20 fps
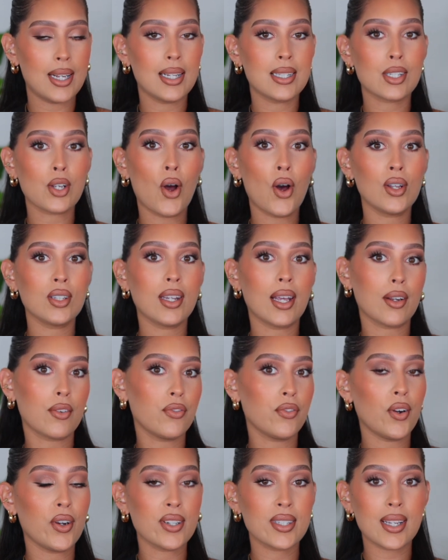It's called like
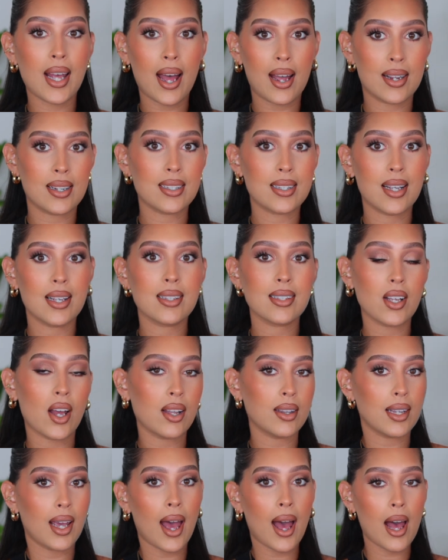first access
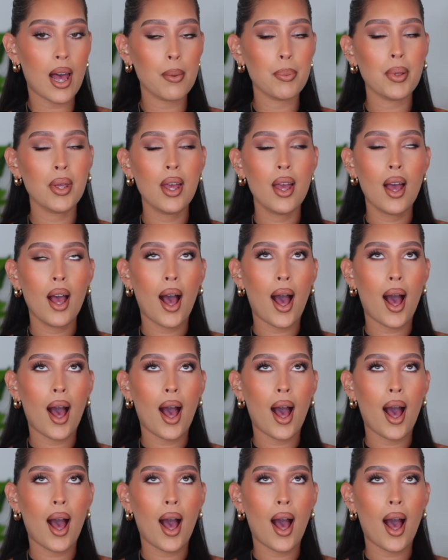on the app.